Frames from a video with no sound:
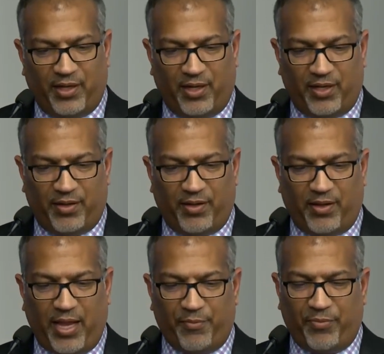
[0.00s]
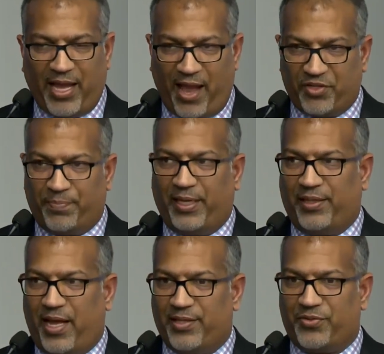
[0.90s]
and we have to be
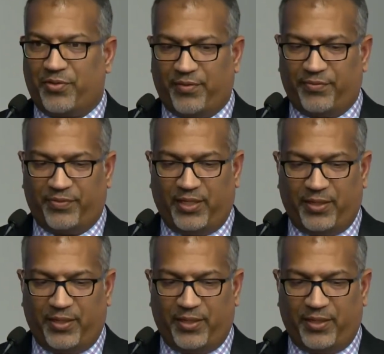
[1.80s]
that sort of